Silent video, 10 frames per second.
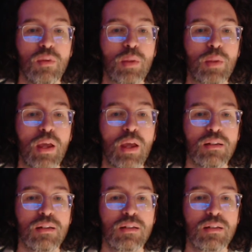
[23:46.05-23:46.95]

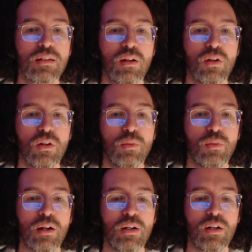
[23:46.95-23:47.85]
planets and the
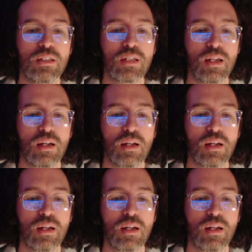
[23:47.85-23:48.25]
luminaries